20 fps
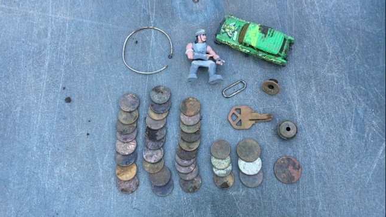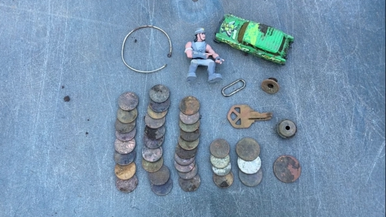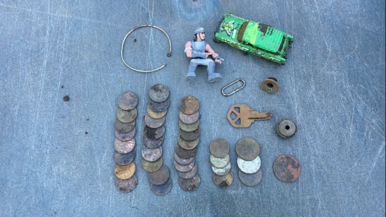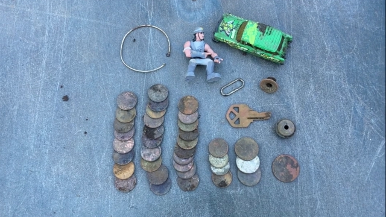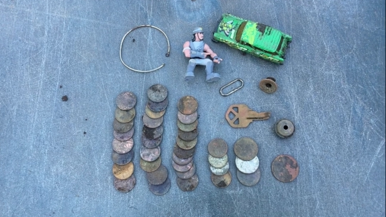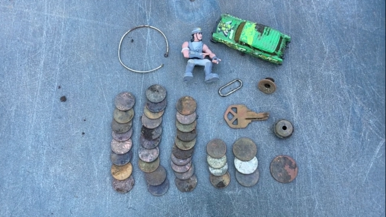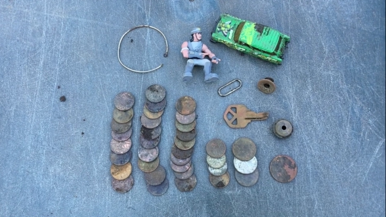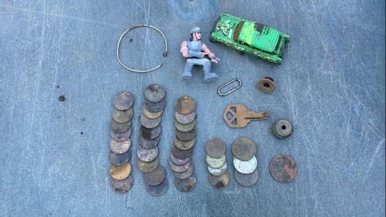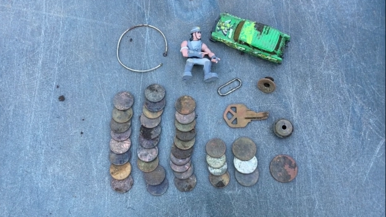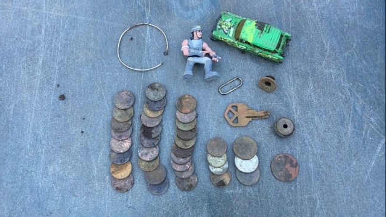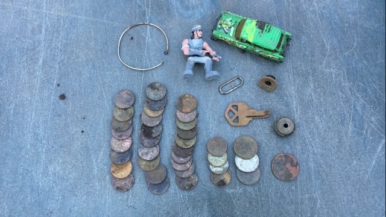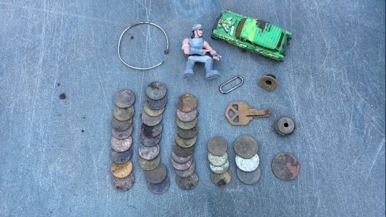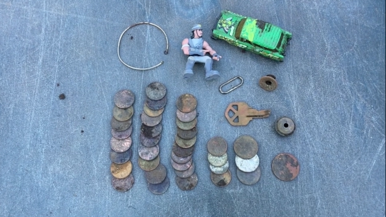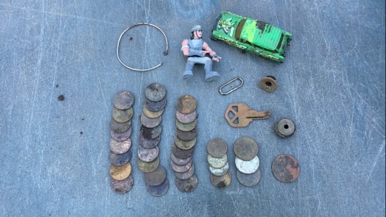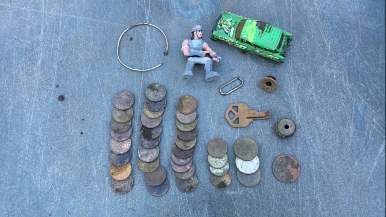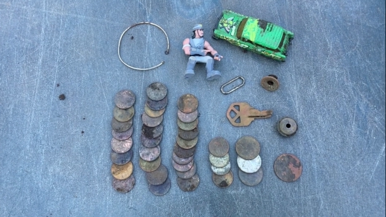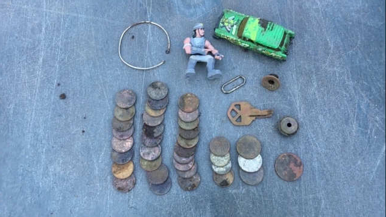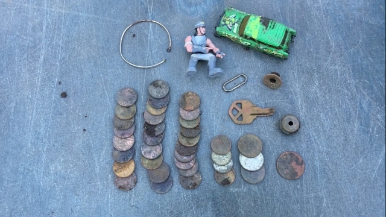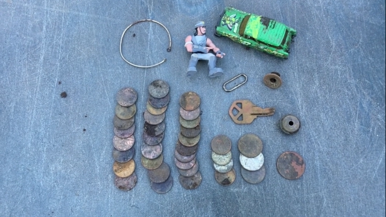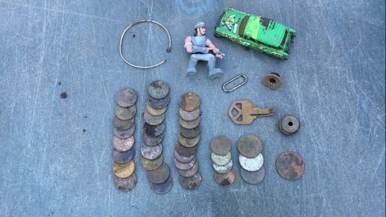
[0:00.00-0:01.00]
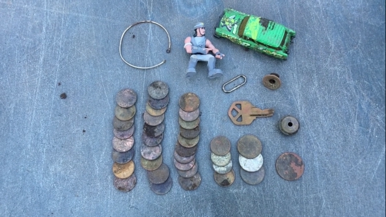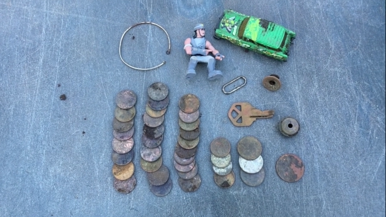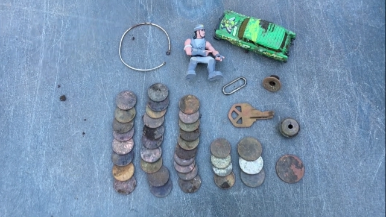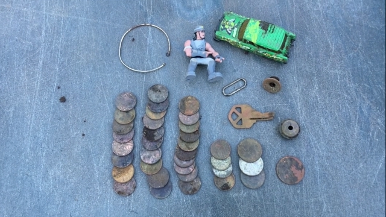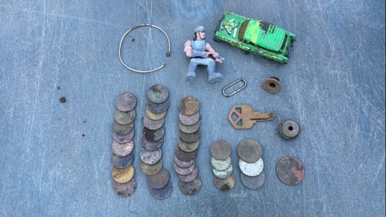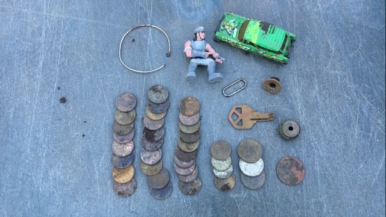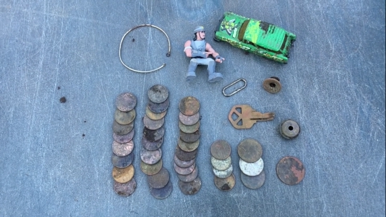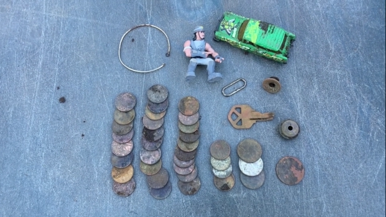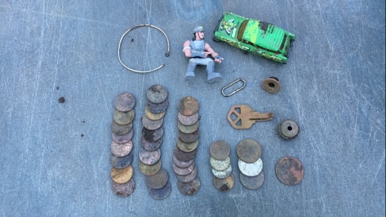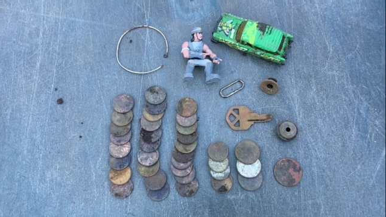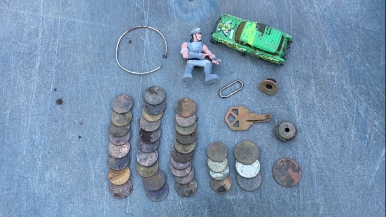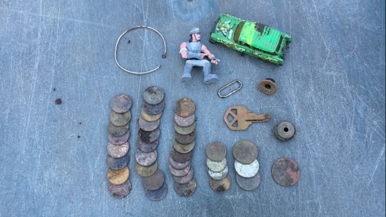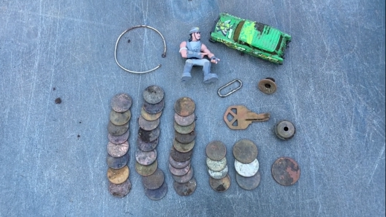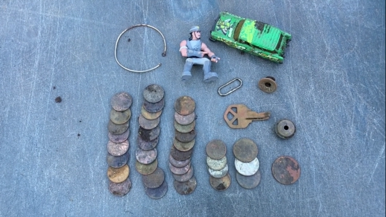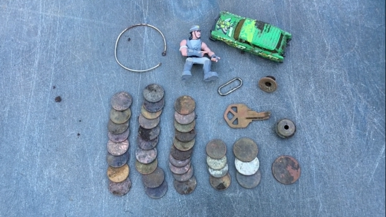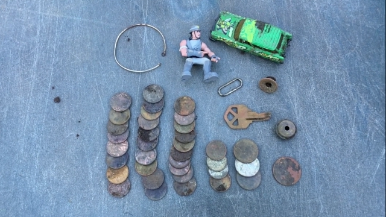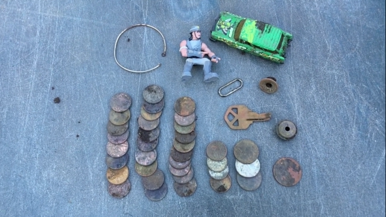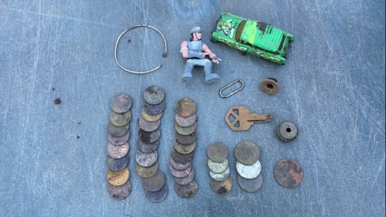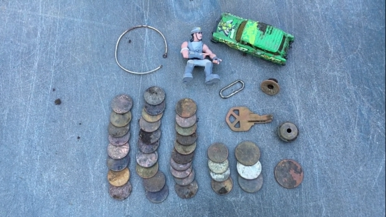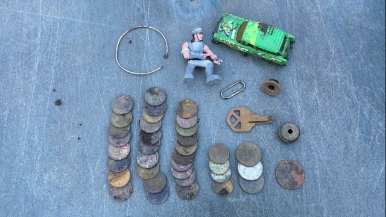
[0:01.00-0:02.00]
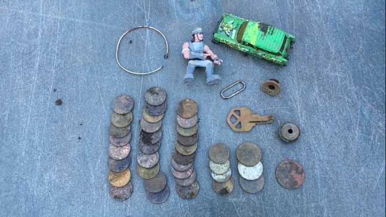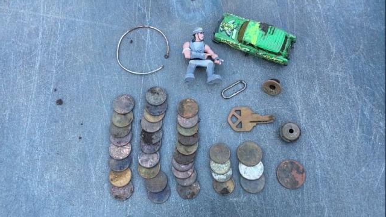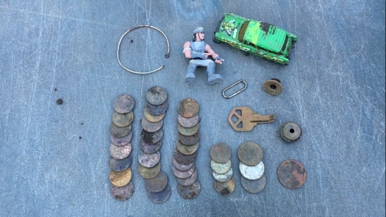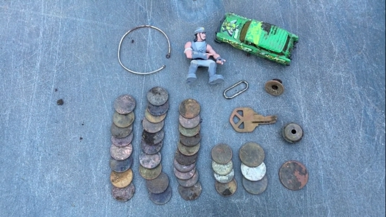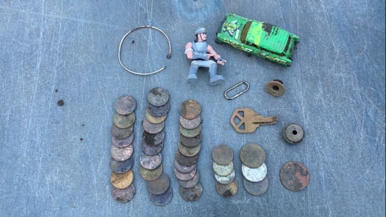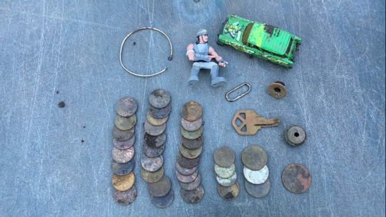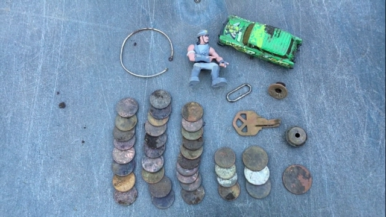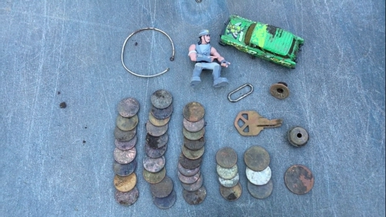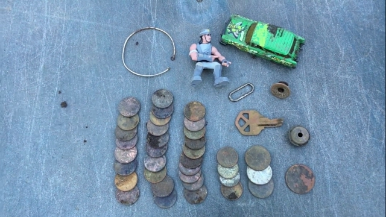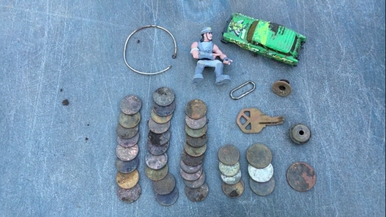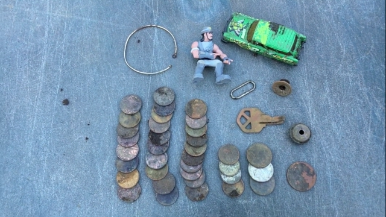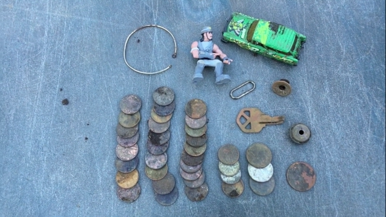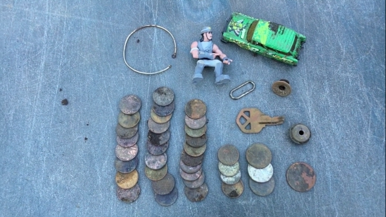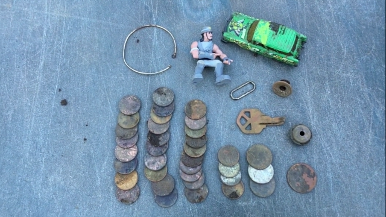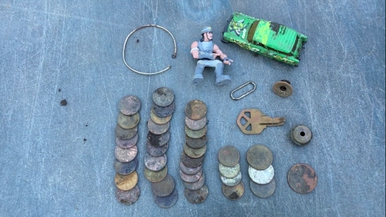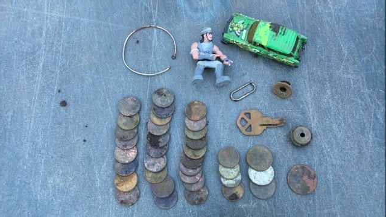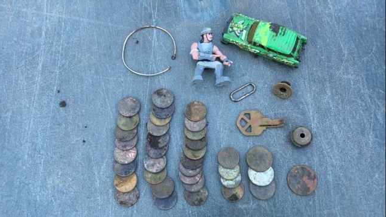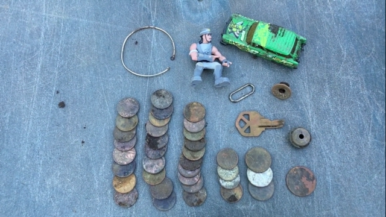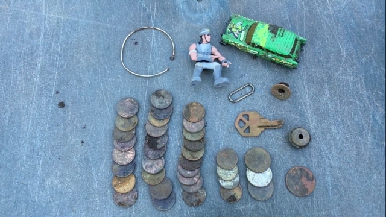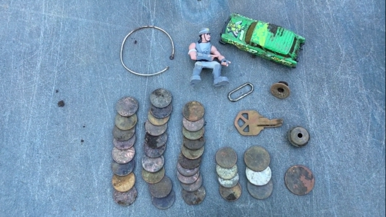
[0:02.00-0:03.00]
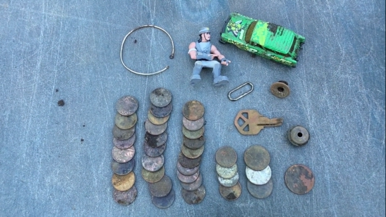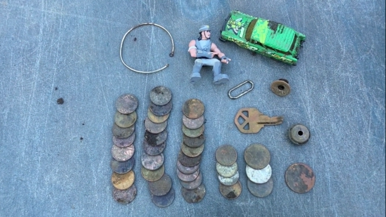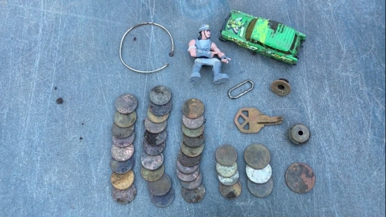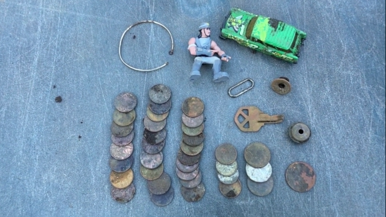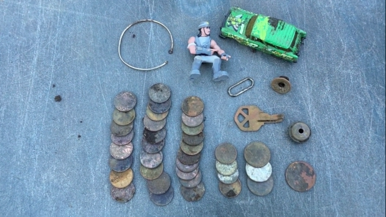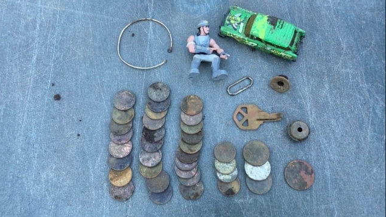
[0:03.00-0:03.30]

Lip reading: No face is visible, so there are no lips to read.